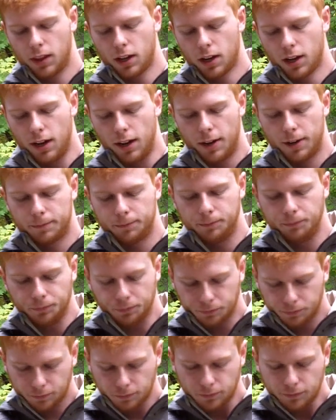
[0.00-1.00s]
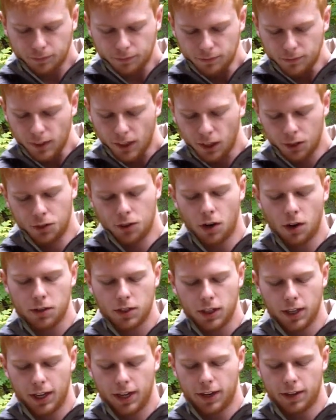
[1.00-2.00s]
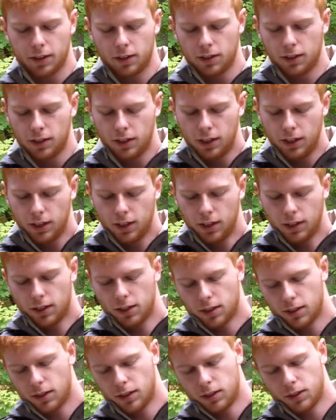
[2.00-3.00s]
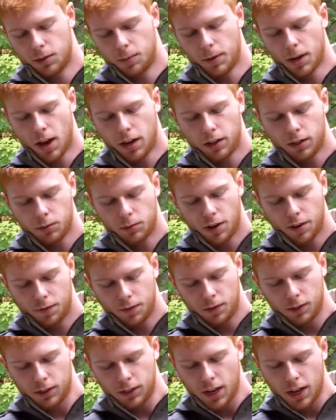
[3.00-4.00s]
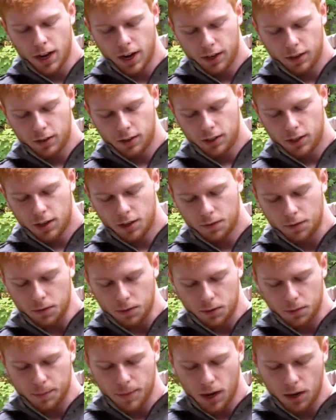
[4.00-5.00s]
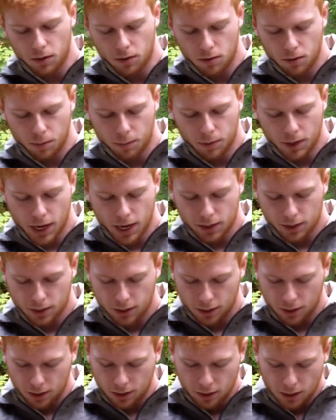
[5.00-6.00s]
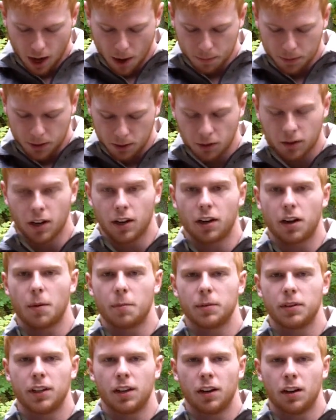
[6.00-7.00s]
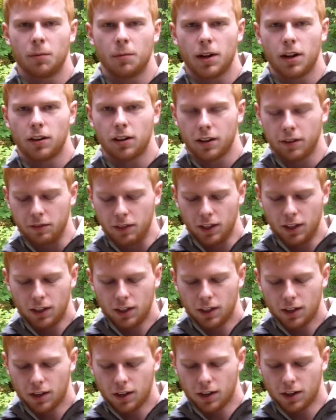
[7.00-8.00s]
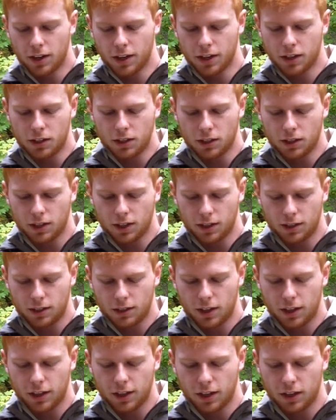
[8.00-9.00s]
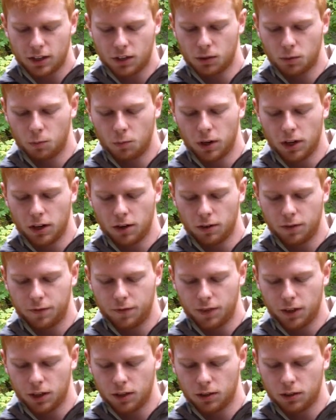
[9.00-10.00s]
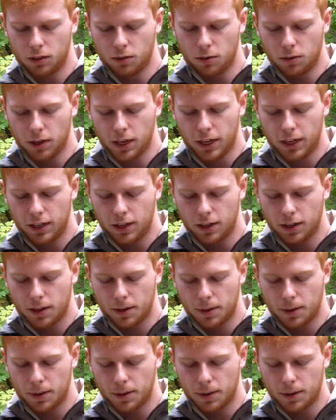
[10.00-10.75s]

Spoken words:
The charging handle, to be honest, when I first got it, I couldn't tell if it was metal or plastic. I'm still kind of up in the air about it. It's kind of got this weird feel to it.